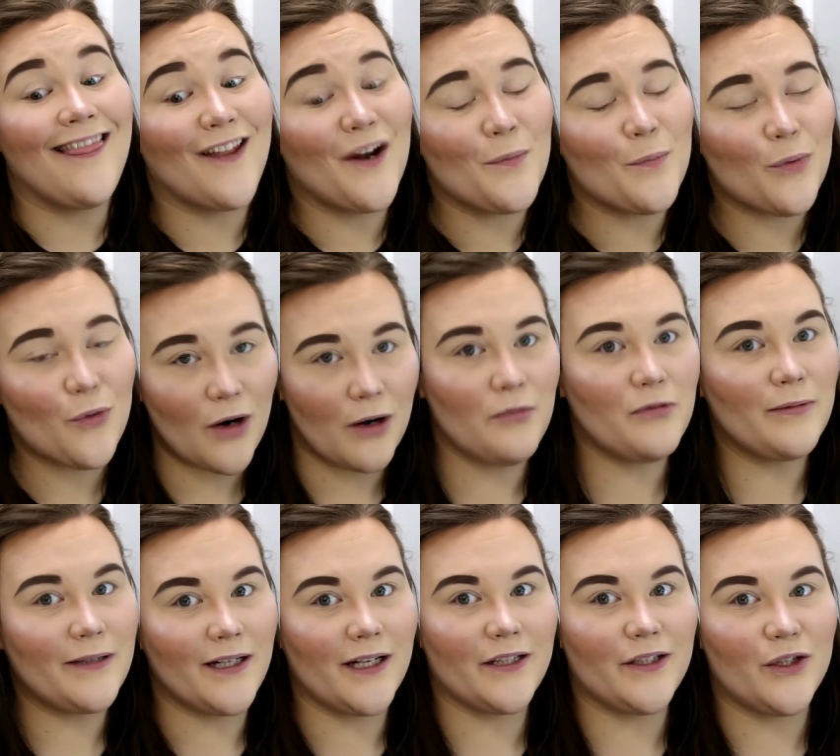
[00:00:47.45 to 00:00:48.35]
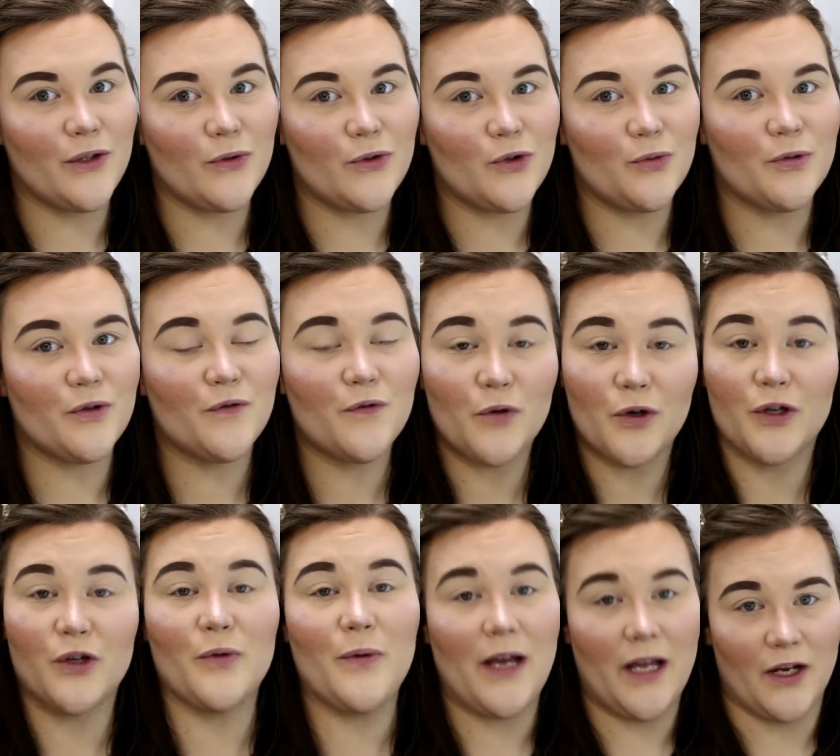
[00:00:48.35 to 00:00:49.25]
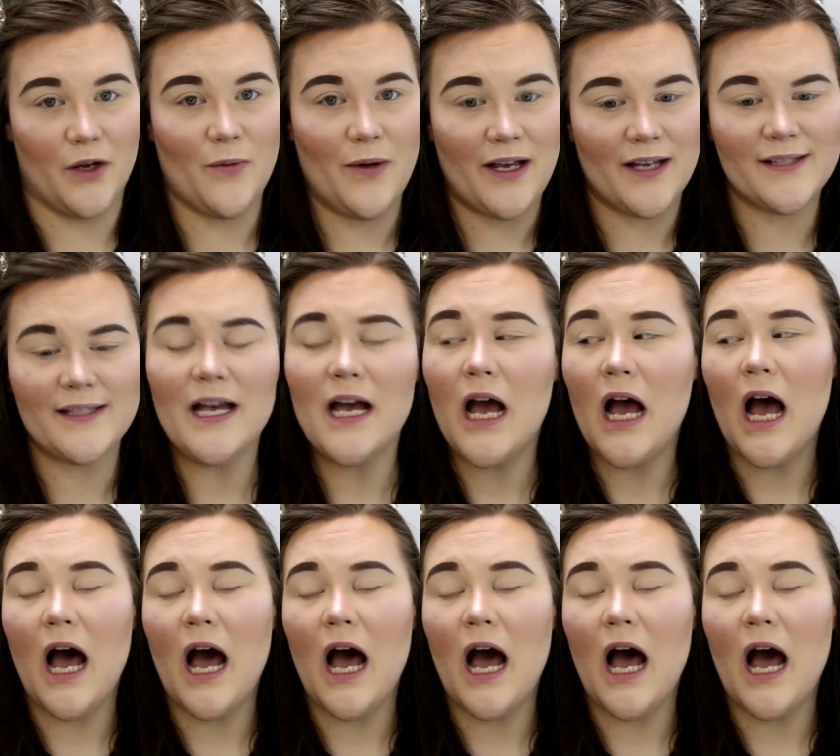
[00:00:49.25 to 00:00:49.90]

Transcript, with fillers: then I'm probably not the YouTuber for you anyways.